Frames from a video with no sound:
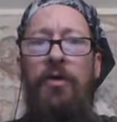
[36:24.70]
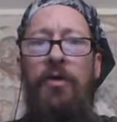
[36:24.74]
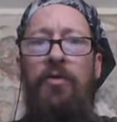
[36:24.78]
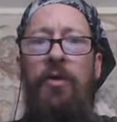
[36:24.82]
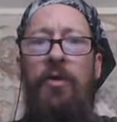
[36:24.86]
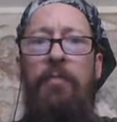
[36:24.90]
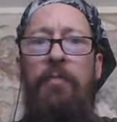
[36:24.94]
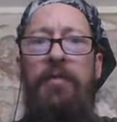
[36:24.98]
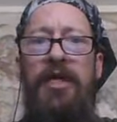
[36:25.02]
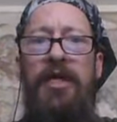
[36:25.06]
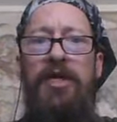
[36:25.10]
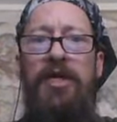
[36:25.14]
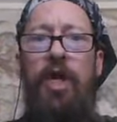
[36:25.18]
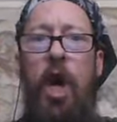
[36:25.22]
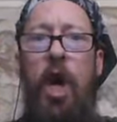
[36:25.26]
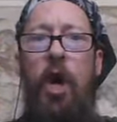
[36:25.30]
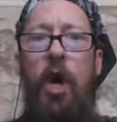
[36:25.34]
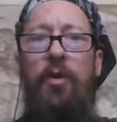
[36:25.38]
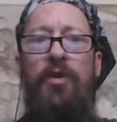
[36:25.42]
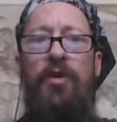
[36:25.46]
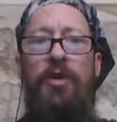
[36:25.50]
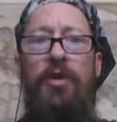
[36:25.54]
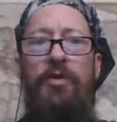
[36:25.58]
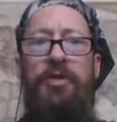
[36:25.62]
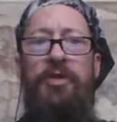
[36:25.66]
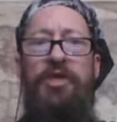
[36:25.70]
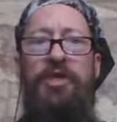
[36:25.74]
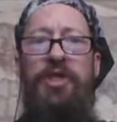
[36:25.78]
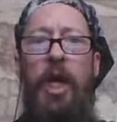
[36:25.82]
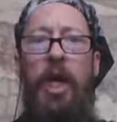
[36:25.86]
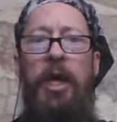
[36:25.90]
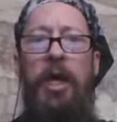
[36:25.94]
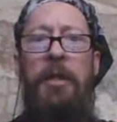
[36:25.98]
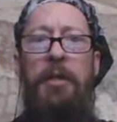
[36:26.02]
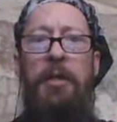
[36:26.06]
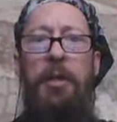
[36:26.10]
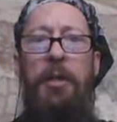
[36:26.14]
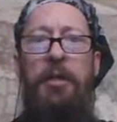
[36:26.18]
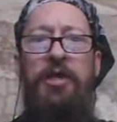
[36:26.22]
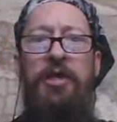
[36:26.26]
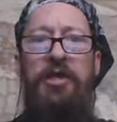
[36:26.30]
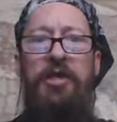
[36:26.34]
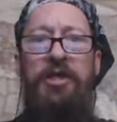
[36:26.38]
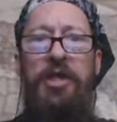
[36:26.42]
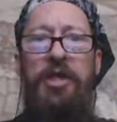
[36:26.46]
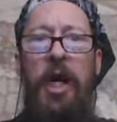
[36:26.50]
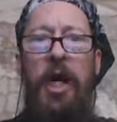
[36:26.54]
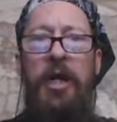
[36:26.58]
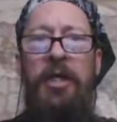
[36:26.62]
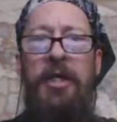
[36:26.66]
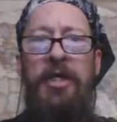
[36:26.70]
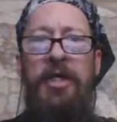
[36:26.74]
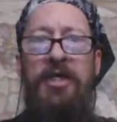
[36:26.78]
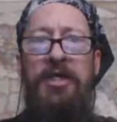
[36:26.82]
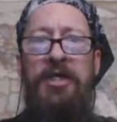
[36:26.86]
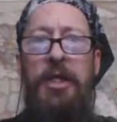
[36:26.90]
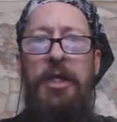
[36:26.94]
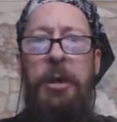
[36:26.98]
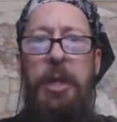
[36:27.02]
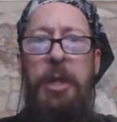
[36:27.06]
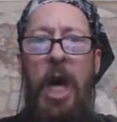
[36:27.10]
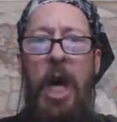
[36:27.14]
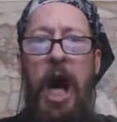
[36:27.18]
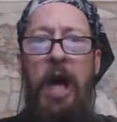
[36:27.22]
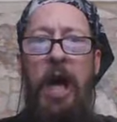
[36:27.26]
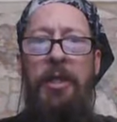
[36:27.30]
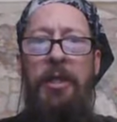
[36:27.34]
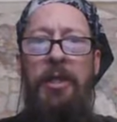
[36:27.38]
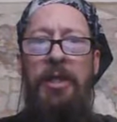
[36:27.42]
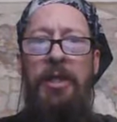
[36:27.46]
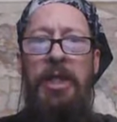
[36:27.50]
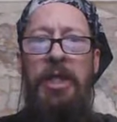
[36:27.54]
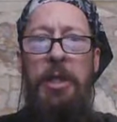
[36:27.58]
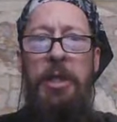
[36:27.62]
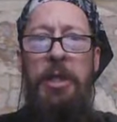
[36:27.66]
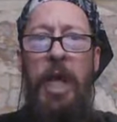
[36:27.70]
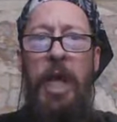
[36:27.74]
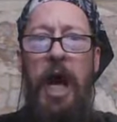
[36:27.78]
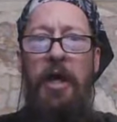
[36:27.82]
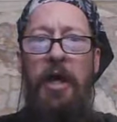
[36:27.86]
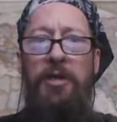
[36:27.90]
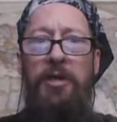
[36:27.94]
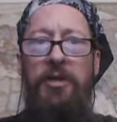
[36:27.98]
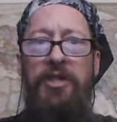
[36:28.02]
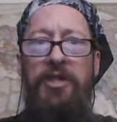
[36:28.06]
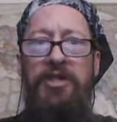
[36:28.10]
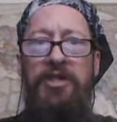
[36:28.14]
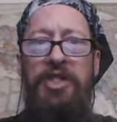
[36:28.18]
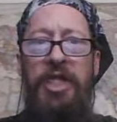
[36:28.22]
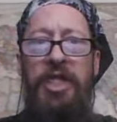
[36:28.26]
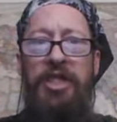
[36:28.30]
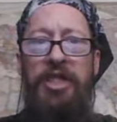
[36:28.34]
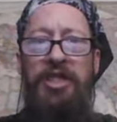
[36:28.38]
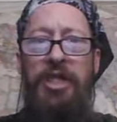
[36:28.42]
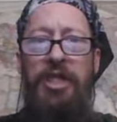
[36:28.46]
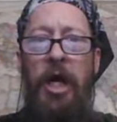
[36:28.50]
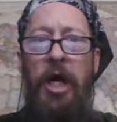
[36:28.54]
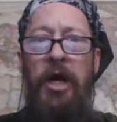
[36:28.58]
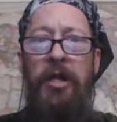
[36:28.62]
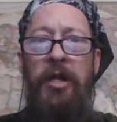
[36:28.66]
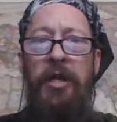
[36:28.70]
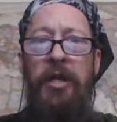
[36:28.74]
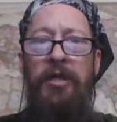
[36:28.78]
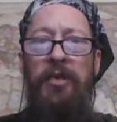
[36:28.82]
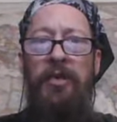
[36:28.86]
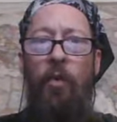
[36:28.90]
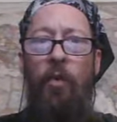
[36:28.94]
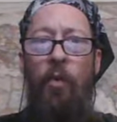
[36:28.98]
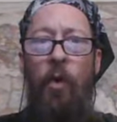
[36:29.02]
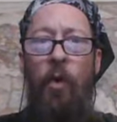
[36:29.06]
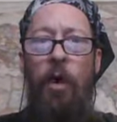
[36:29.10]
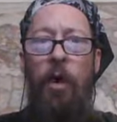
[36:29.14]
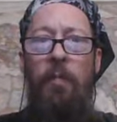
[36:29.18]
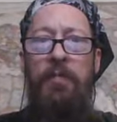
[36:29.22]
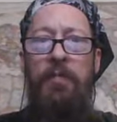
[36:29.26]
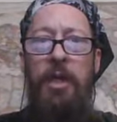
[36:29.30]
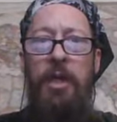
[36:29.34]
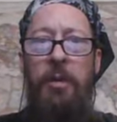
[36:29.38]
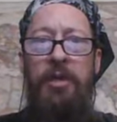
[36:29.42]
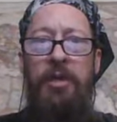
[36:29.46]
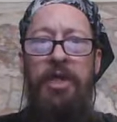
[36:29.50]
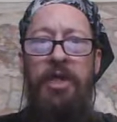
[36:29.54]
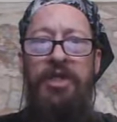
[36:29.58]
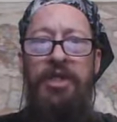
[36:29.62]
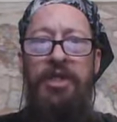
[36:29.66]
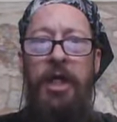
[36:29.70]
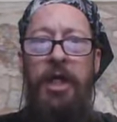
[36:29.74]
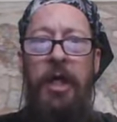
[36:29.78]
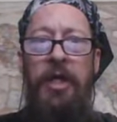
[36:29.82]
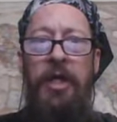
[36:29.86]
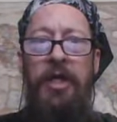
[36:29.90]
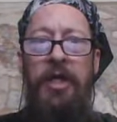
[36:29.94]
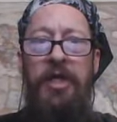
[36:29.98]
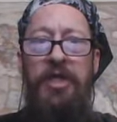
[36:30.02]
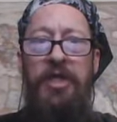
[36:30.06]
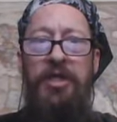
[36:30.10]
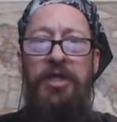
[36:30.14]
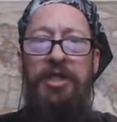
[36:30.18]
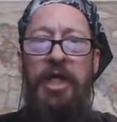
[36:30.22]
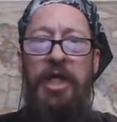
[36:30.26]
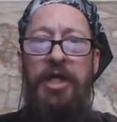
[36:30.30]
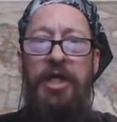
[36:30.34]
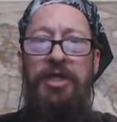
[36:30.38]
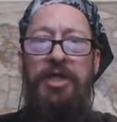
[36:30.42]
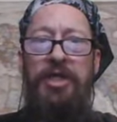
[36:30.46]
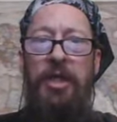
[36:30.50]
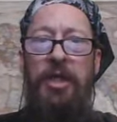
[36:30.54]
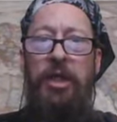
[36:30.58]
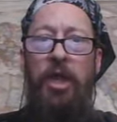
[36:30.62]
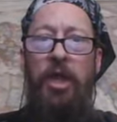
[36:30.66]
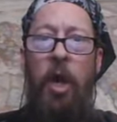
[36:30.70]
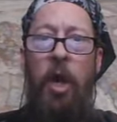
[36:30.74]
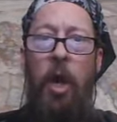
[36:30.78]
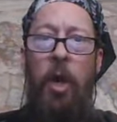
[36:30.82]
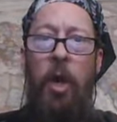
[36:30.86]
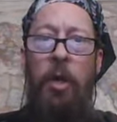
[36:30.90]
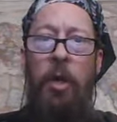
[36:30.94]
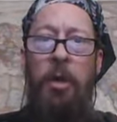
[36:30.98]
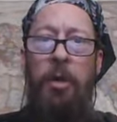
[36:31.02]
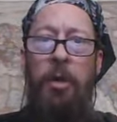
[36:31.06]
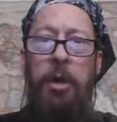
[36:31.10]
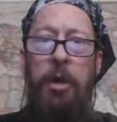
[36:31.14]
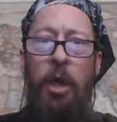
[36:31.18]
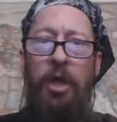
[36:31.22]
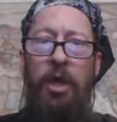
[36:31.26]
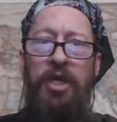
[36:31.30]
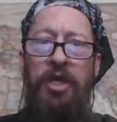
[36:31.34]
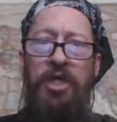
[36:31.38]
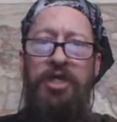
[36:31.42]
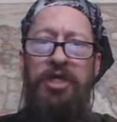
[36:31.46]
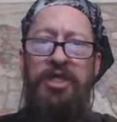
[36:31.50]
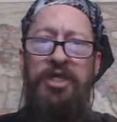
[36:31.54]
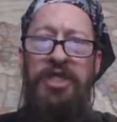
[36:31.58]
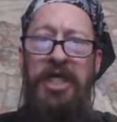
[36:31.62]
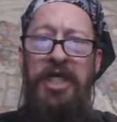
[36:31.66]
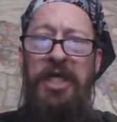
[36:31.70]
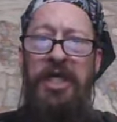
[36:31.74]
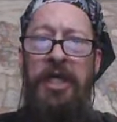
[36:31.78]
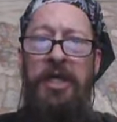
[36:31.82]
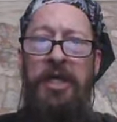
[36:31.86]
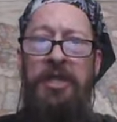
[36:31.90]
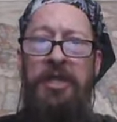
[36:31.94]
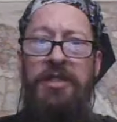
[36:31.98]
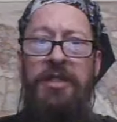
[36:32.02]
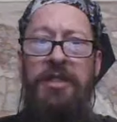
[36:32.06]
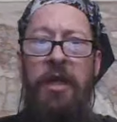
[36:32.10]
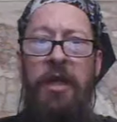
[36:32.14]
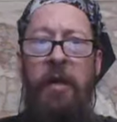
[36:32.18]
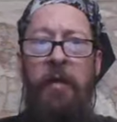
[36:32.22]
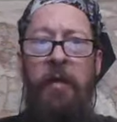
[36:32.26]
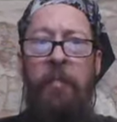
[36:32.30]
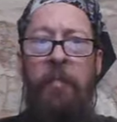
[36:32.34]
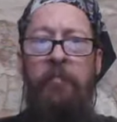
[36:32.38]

There will be no new sun, for the sun is the Father, and the Father is the Son, and the warmth of the sun is his alone, for his deeds.